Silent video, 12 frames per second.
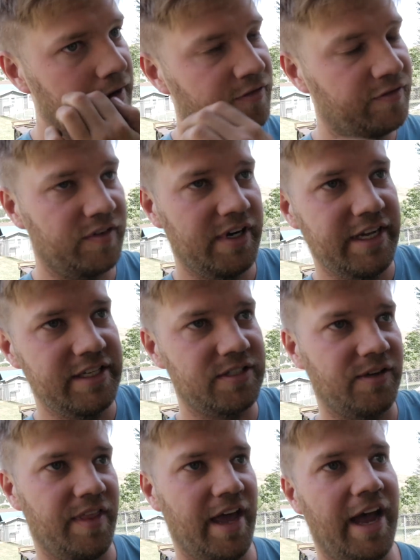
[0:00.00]
free
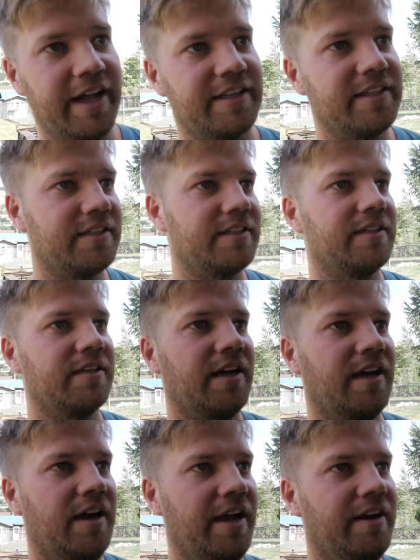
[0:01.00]
so that
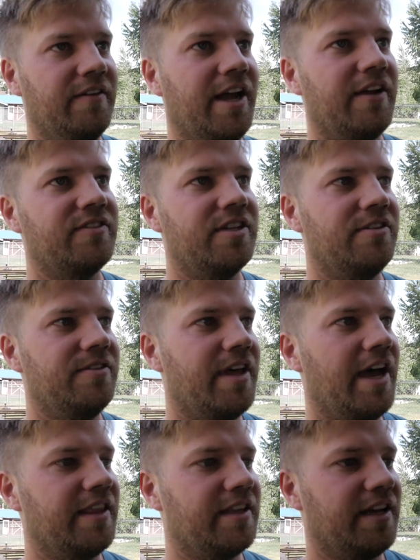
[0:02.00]
I don't have to do
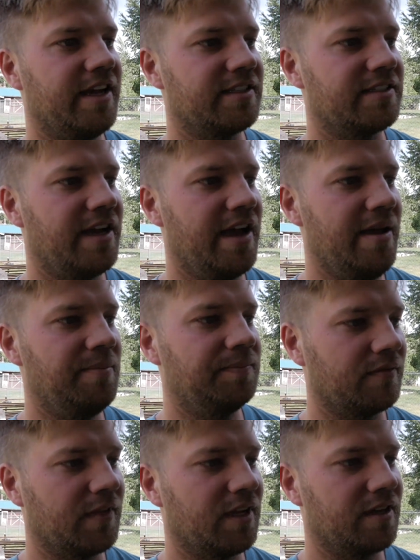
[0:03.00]
that the next time.
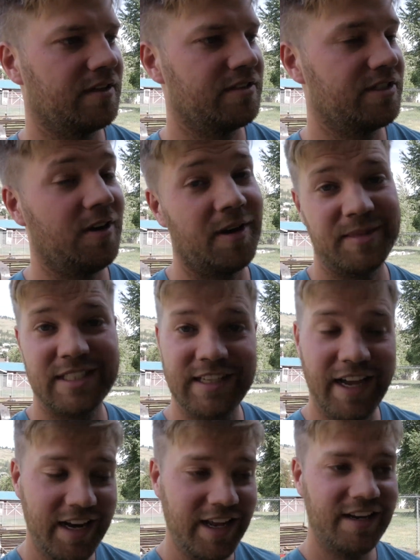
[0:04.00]
So I'm
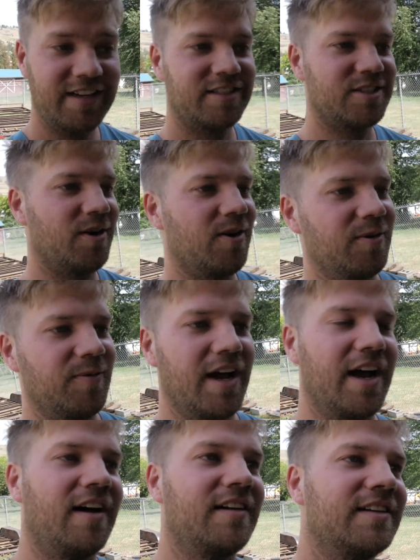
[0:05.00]
excited, it's going
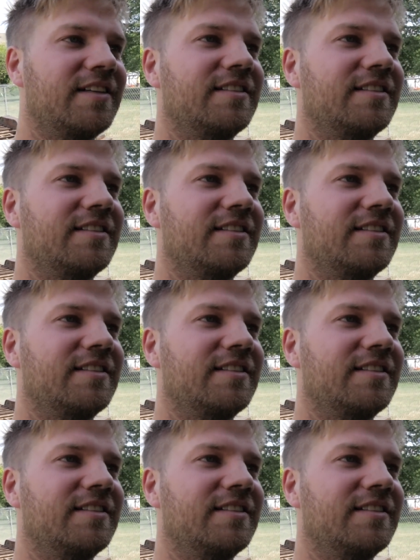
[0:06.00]
well.